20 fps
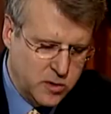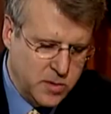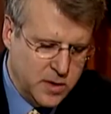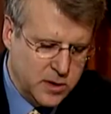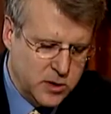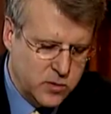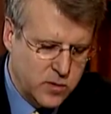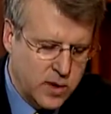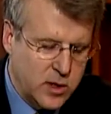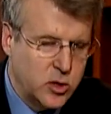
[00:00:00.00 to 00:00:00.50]

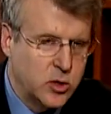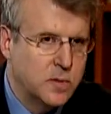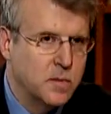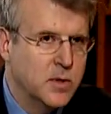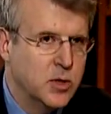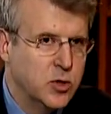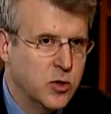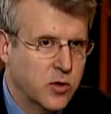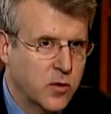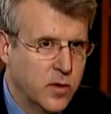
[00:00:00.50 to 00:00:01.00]
administration,
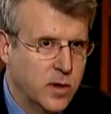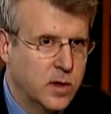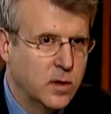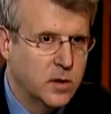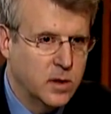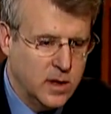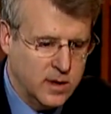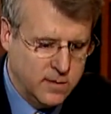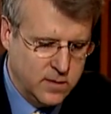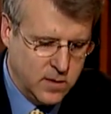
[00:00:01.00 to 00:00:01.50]
but you're
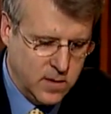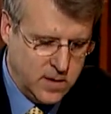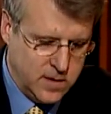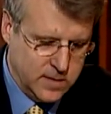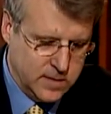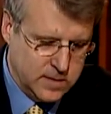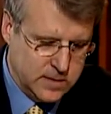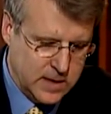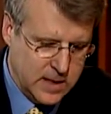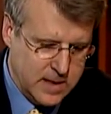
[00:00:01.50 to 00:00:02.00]
critical of it all
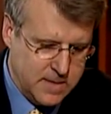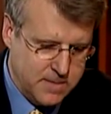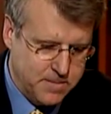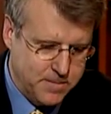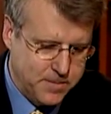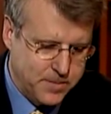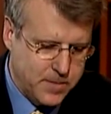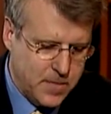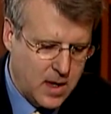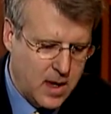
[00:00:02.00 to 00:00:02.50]
the same.
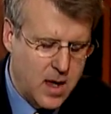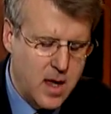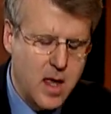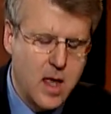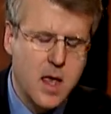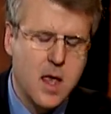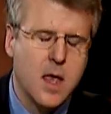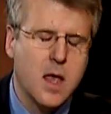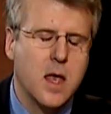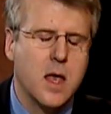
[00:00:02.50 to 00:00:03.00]

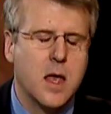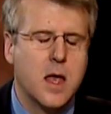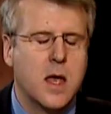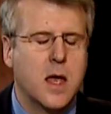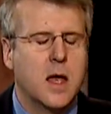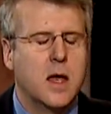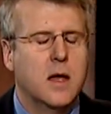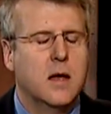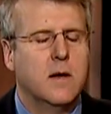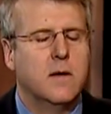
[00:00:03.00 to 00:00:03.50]

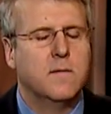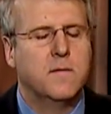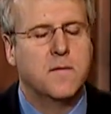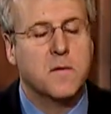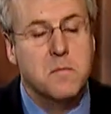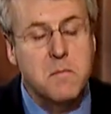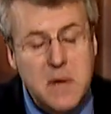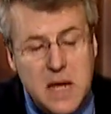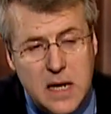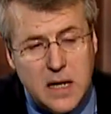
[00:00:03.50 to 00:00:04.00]

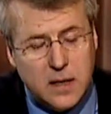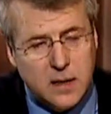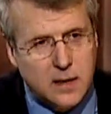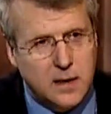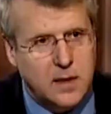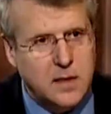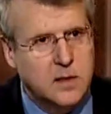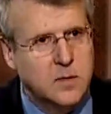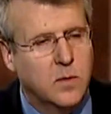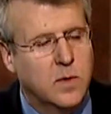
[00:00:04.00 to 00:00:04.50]
For me, at
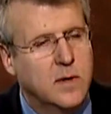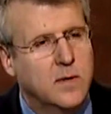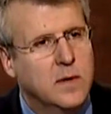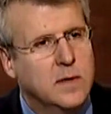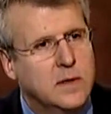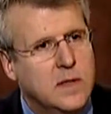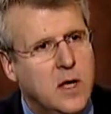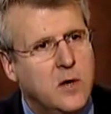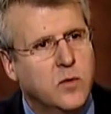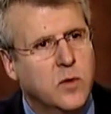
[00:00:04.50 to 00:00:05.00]
least, one of the
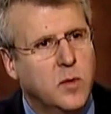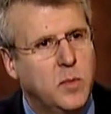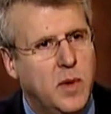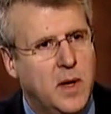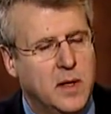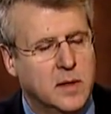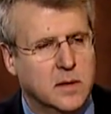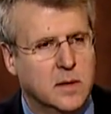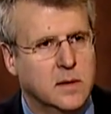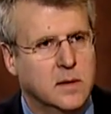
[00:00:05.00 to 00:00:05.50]
central
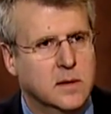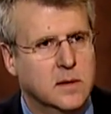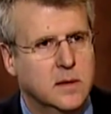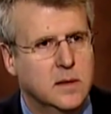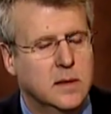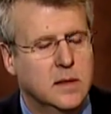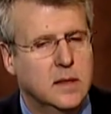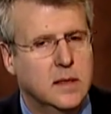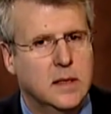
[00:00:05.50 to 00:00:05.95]
puzzles